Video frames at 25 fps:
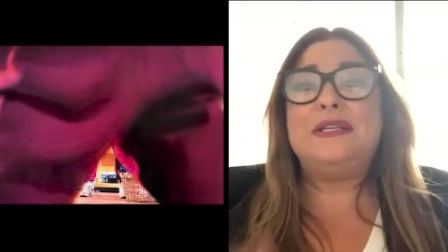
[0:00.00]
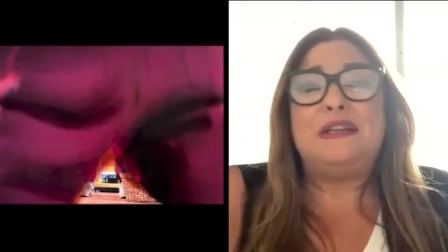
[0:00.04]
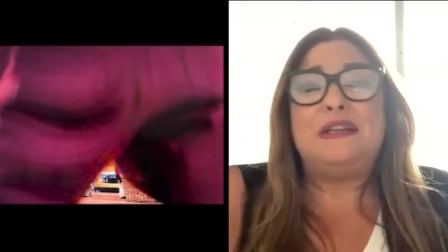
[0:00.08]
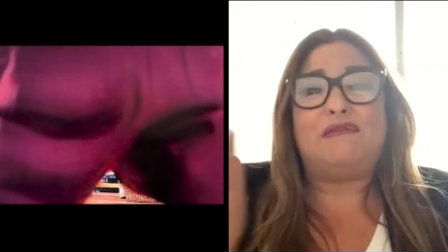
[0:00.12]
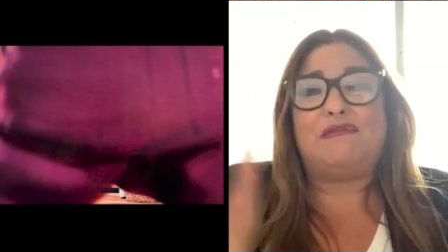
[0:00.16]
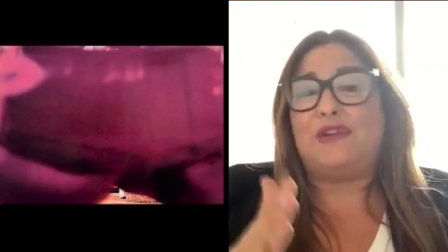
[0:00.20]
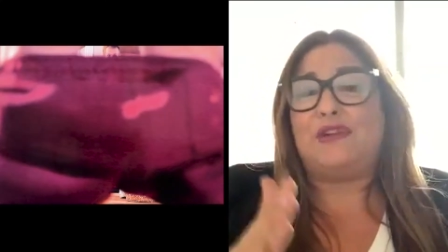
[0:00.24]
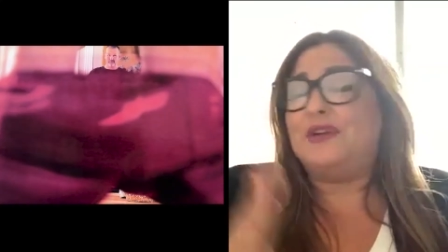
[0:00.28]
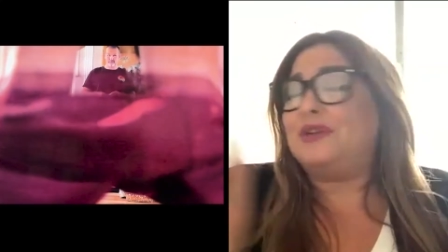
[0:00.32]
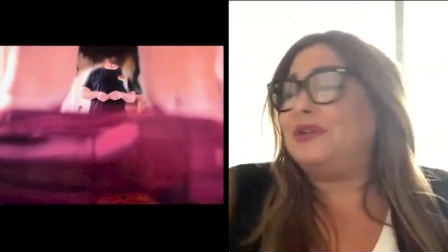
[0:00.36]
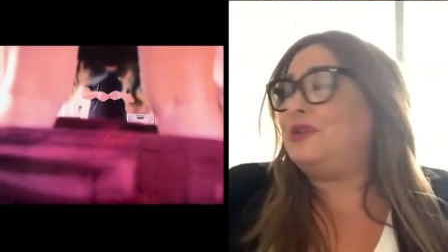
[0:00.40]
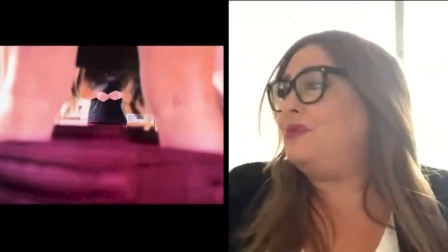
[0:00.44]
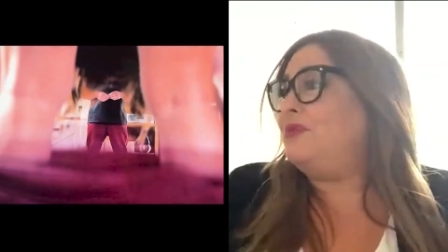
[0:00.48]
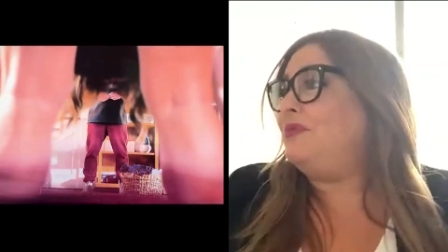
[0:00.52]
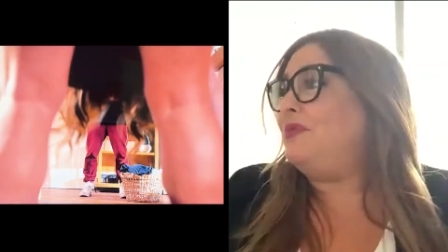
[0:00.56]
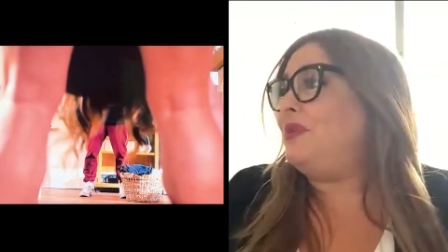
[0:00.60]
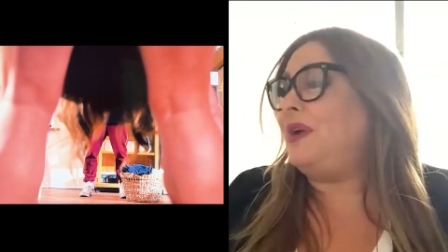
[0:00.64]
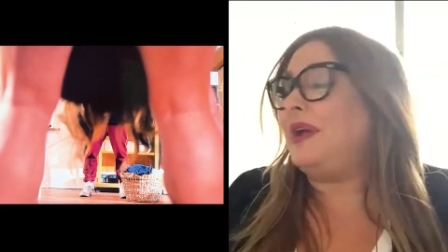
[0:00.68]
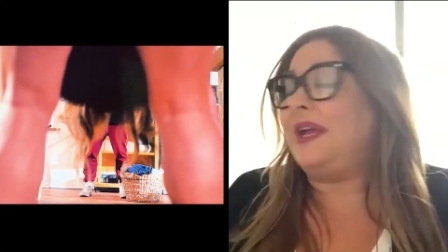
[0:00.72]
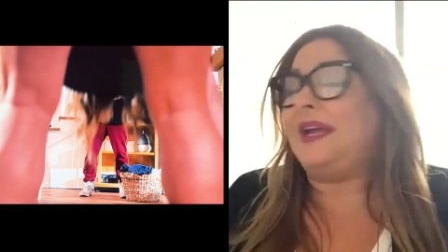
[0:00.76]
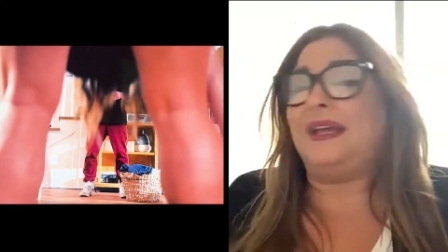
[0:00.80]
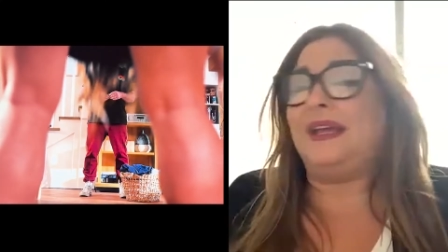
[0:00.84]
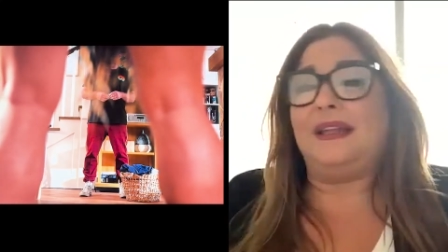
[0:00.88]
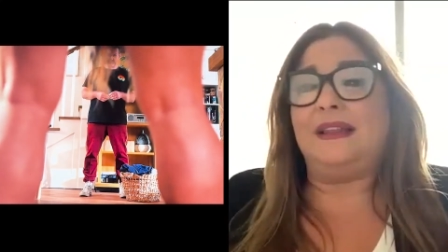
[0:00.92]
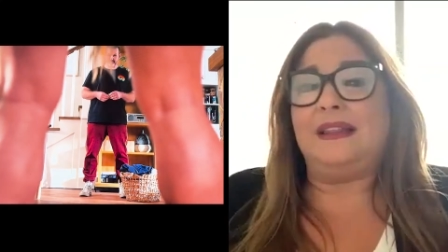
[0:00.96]
different to
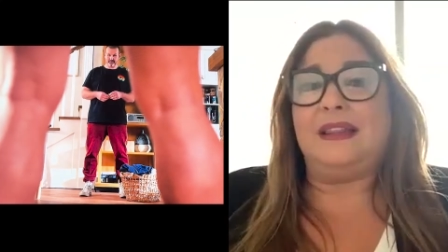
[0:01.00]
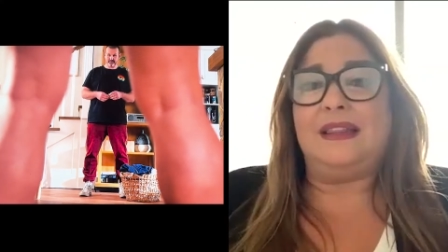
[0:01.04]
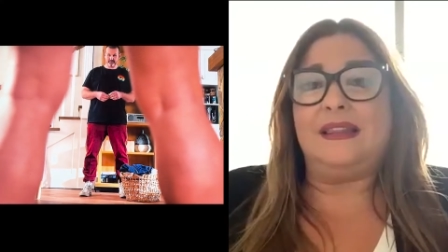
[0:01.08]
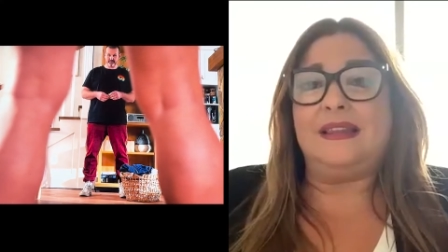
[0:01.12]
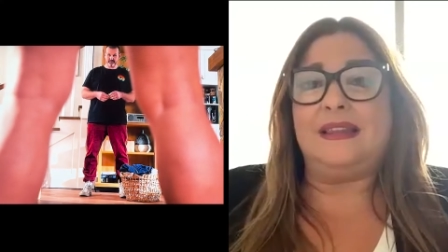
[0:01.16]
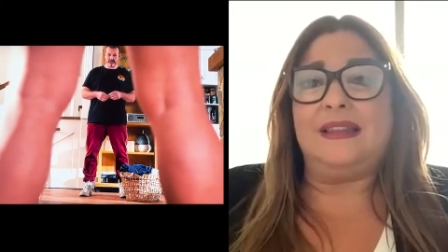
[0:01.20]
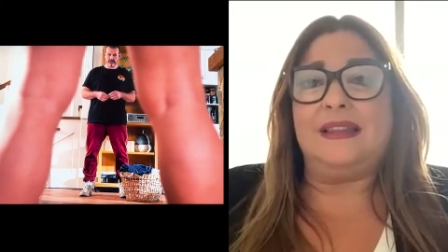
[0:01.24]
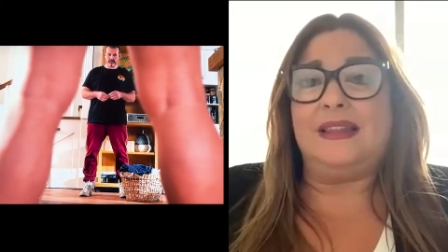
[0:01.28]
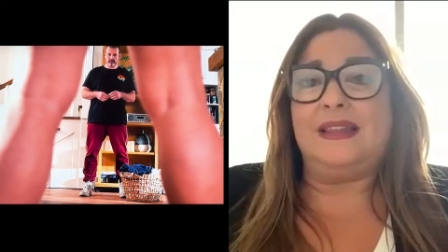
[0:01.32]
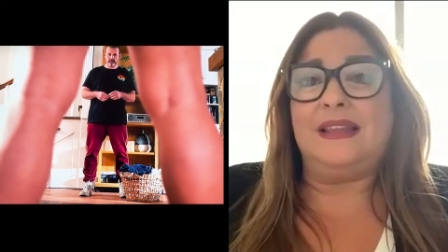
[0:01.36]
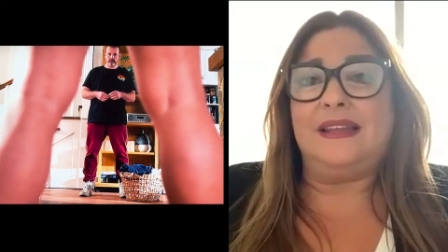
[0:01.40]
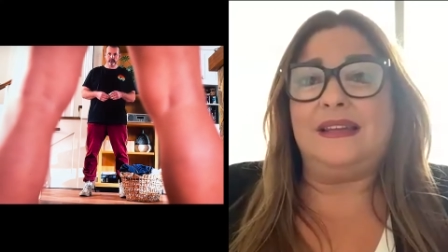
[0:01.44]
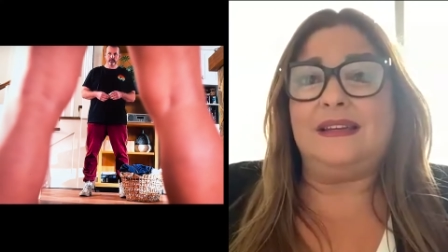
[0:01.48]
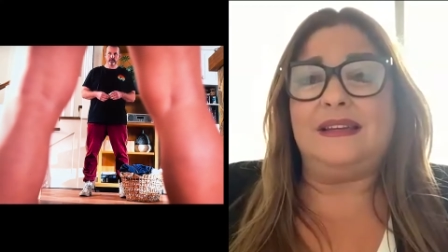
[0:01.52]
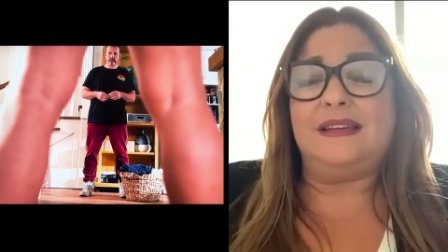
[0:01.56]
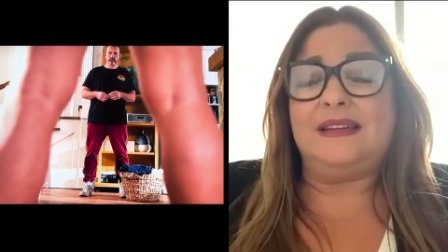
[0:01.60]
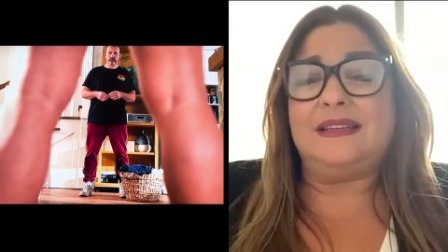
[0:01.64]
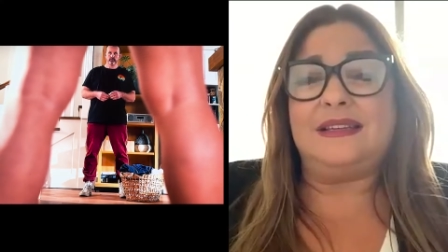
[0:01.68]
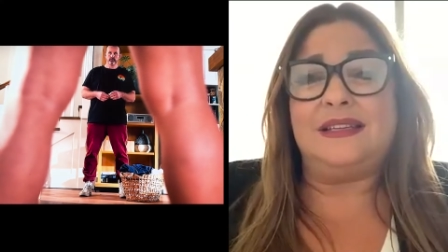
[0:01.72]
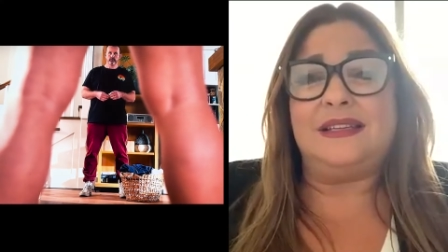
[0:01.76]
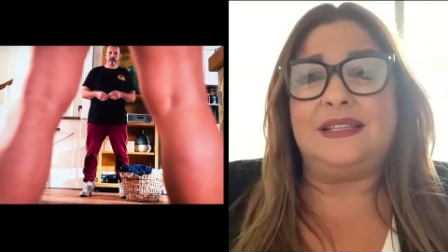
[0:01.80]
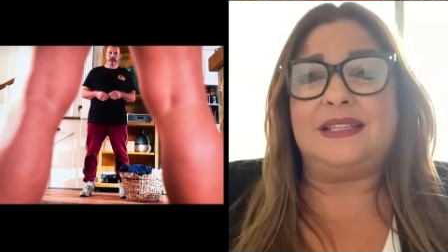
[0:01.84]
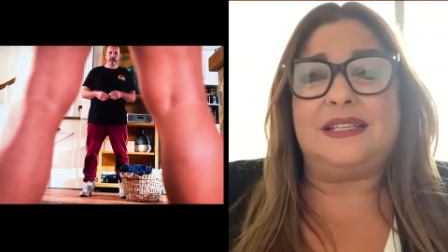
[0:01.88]
working to